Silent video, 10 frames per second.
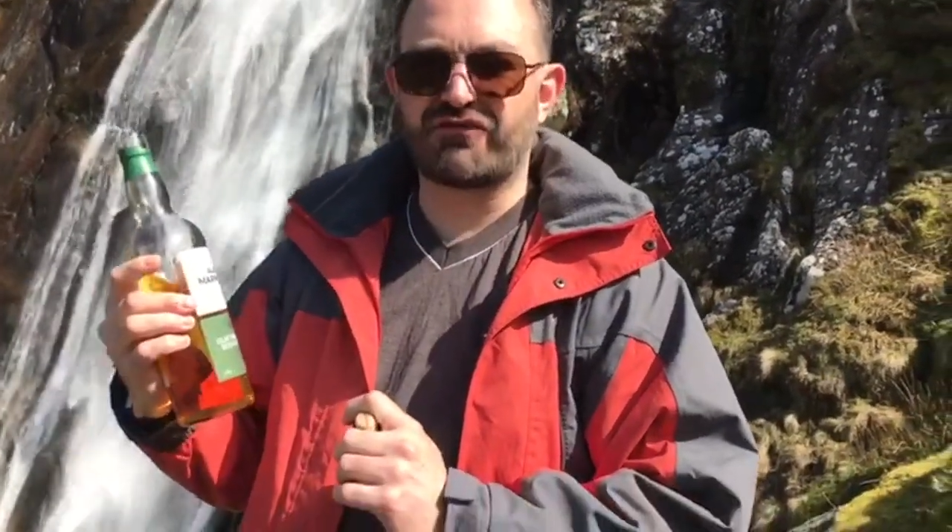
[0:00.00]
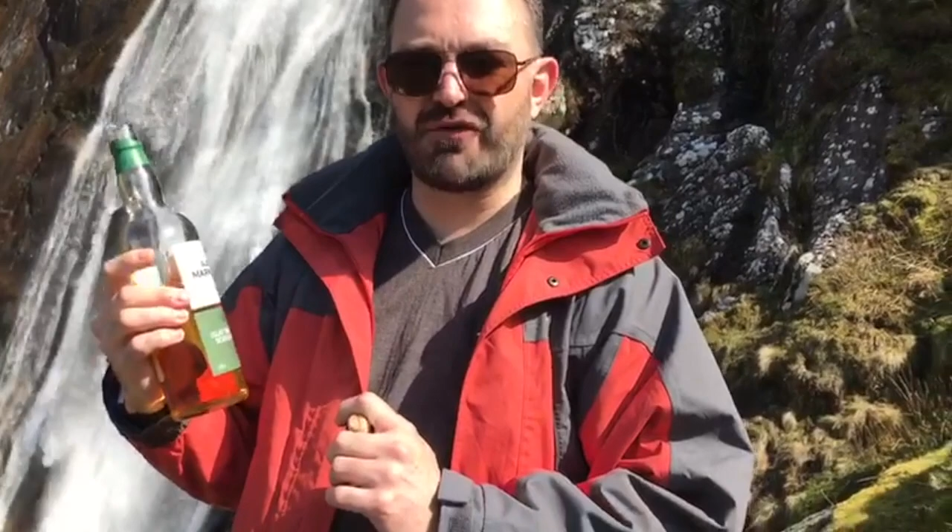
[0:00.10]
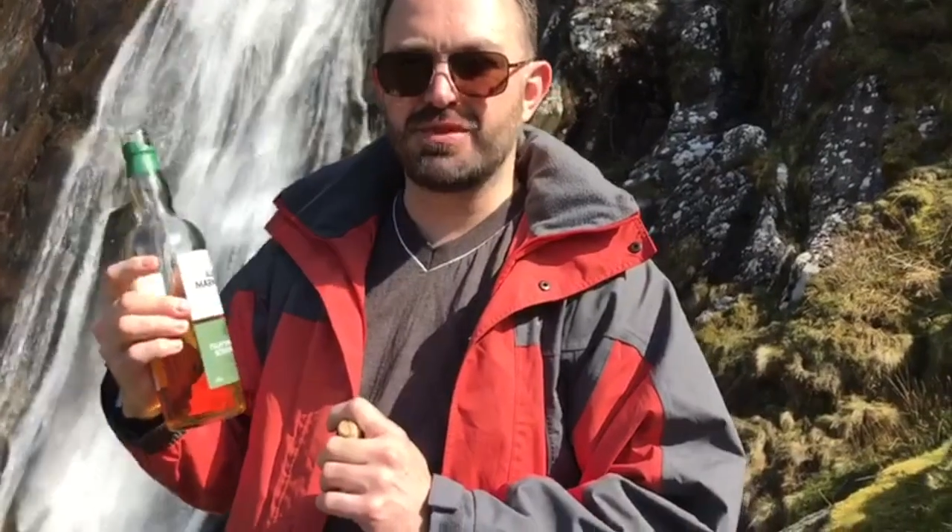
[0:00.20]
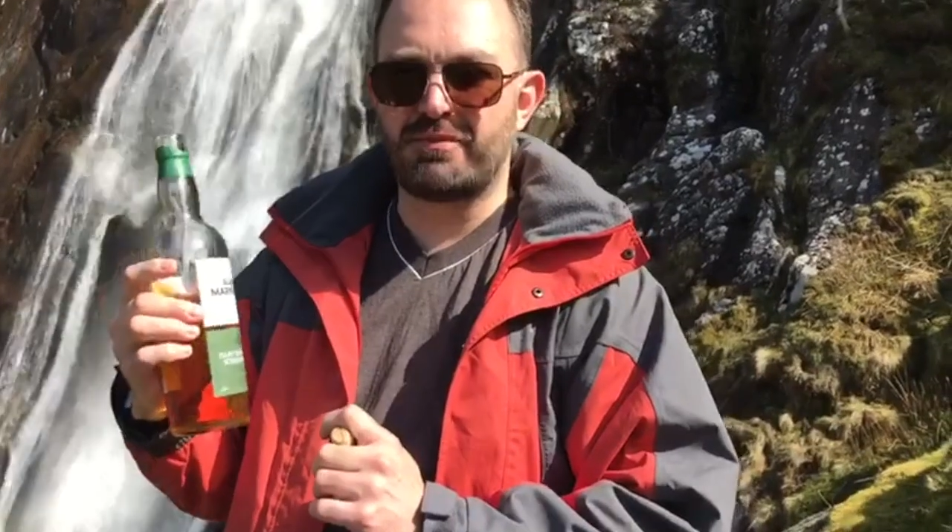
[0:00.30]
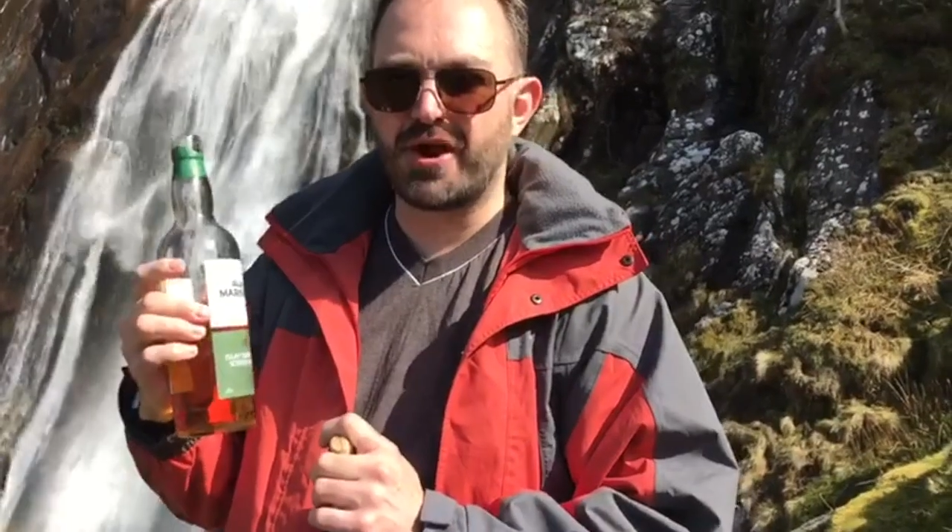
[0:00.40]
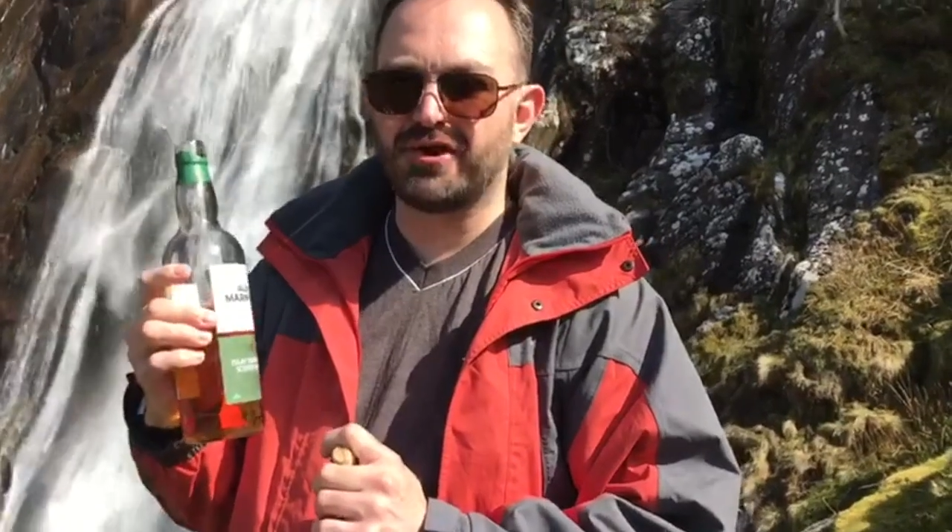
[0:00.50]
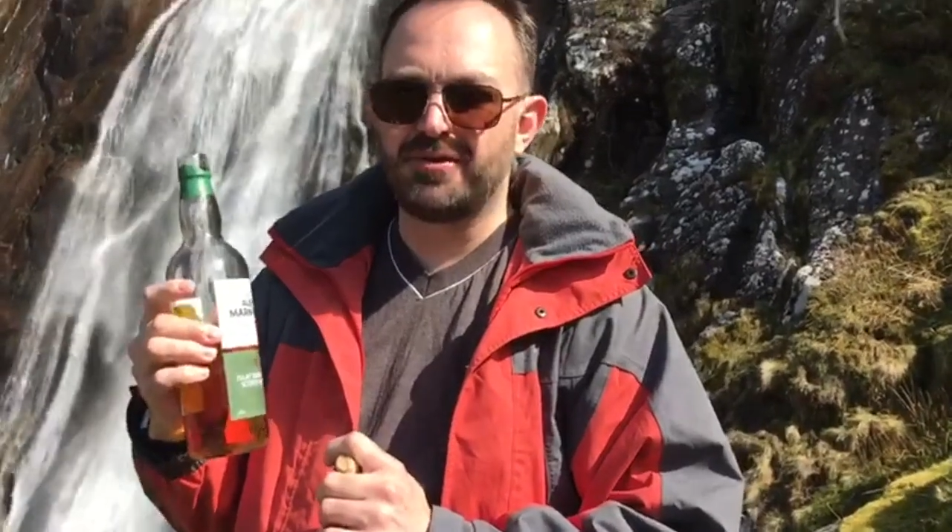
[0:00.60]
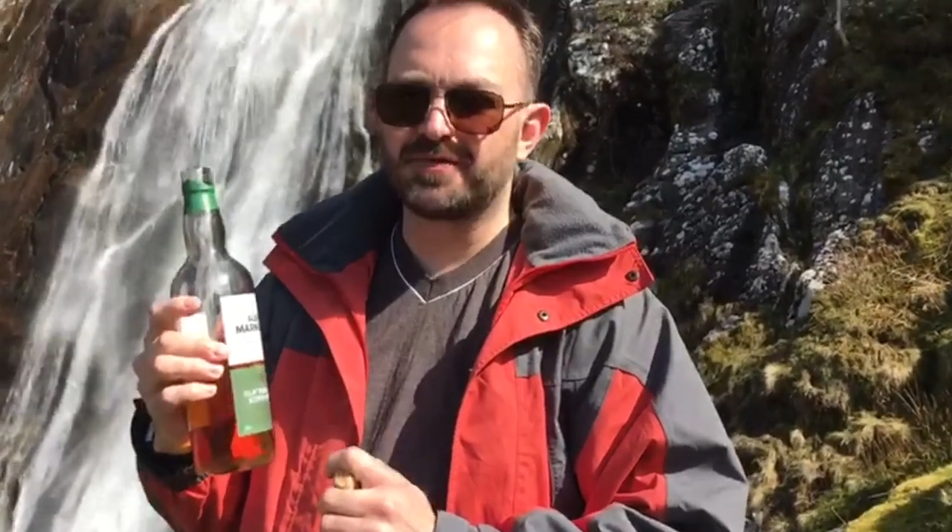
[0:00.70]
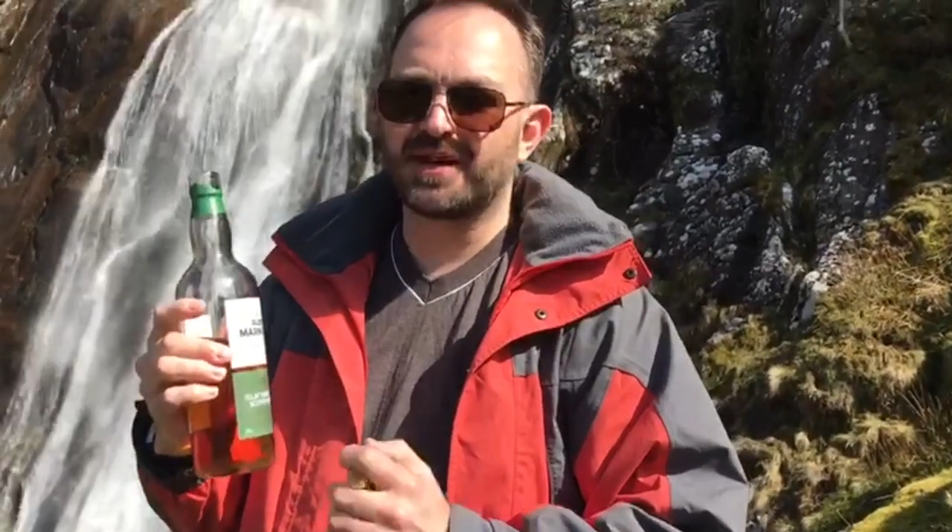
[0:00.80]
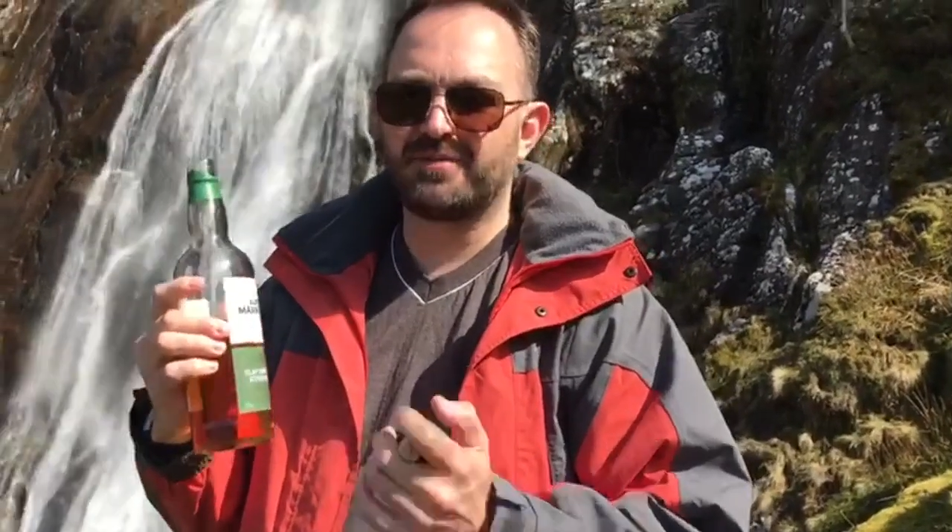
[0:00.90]
from the
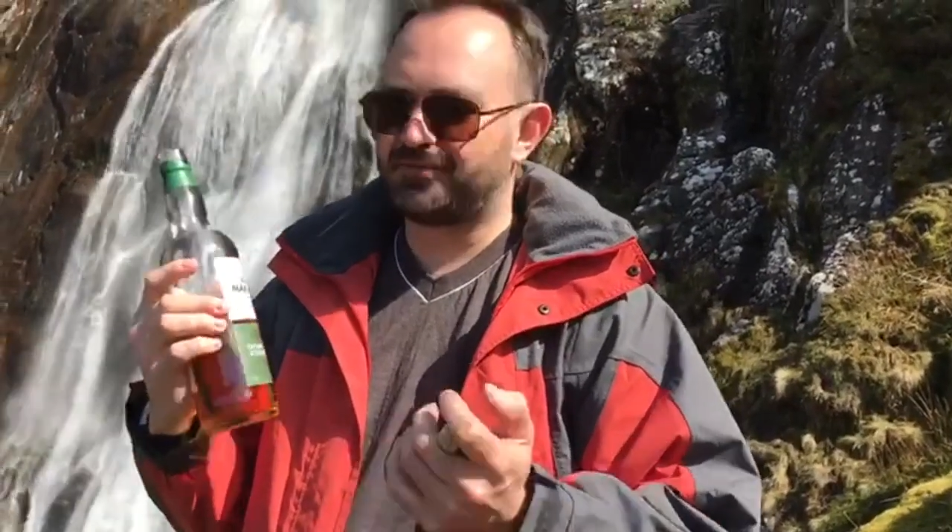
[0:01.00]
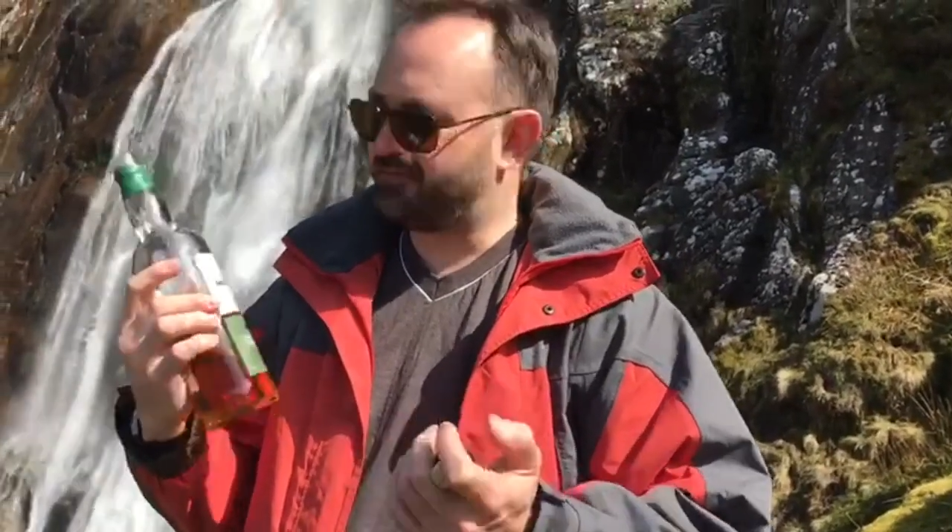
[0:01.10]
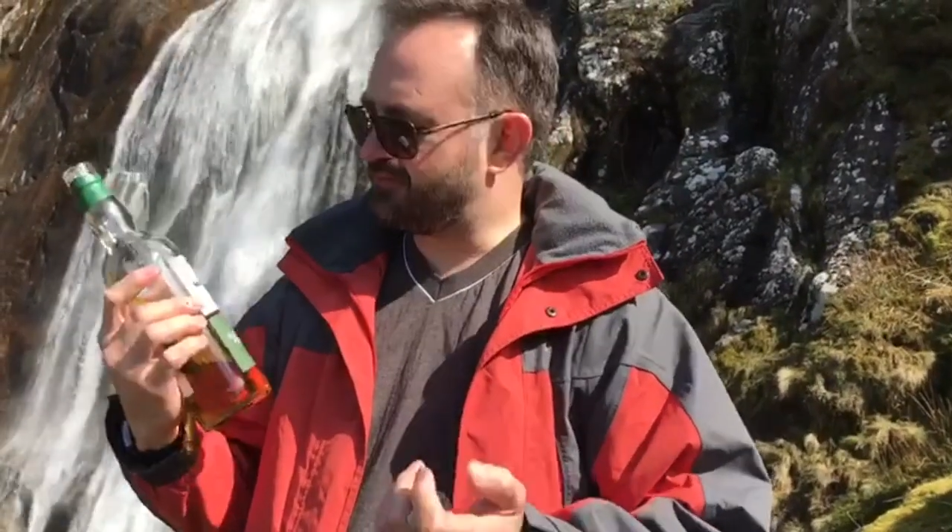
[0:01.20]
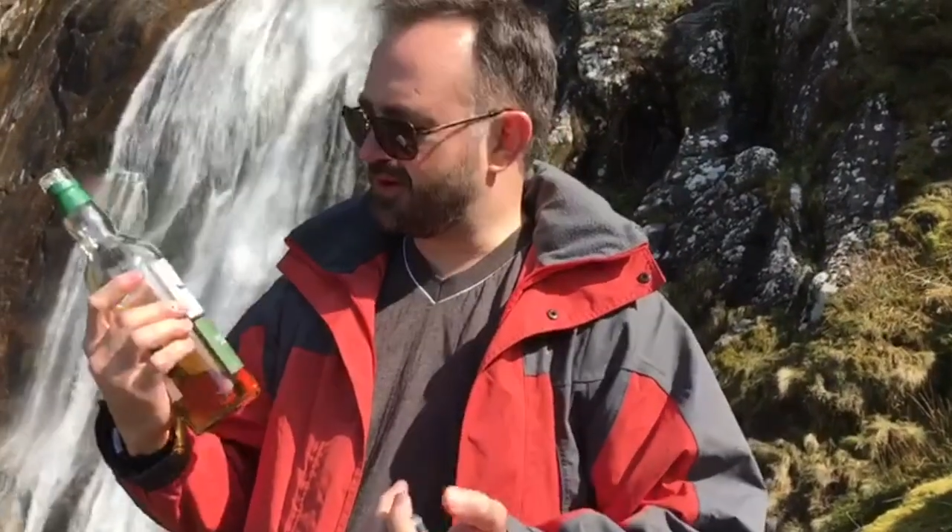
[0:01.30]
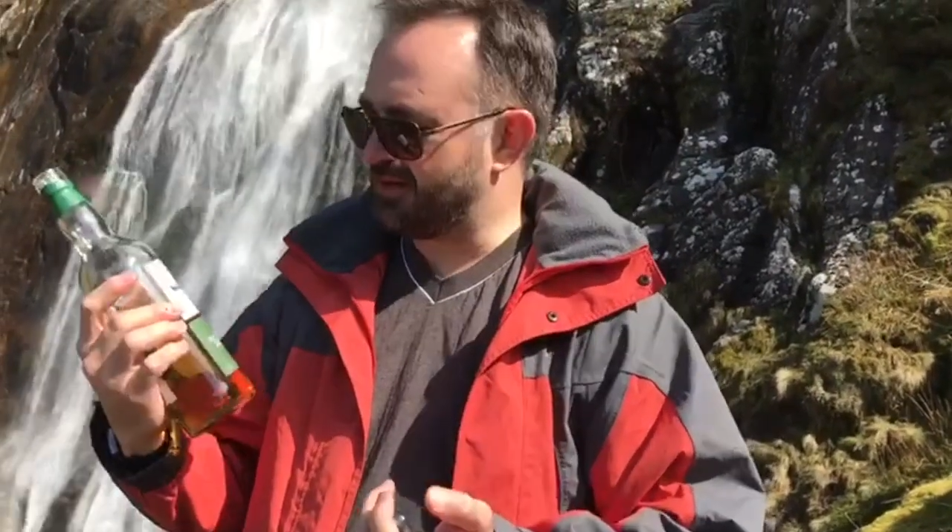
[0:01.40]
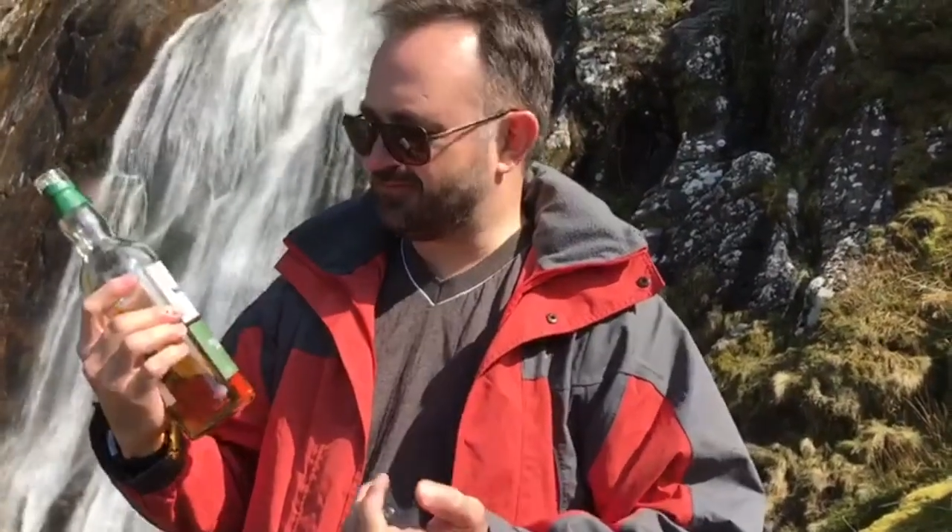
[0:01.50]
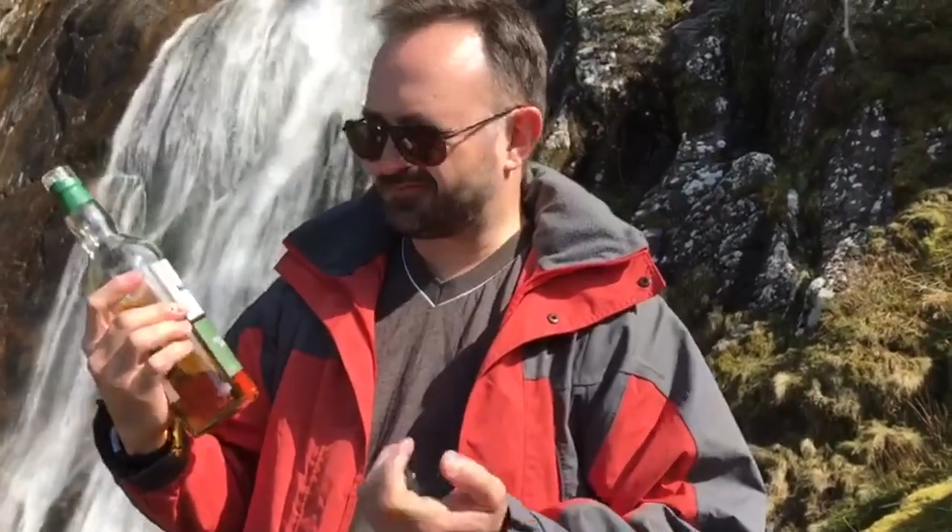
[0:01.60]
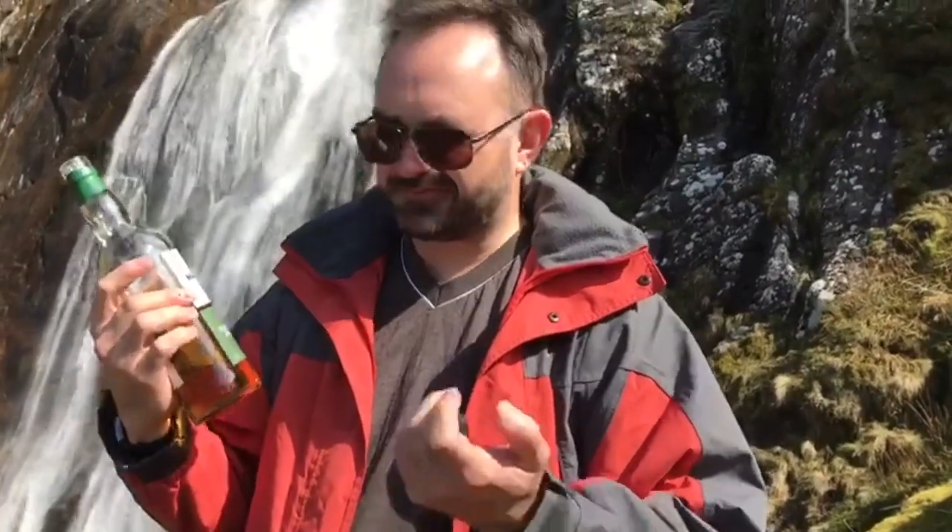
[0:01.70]
bottle, but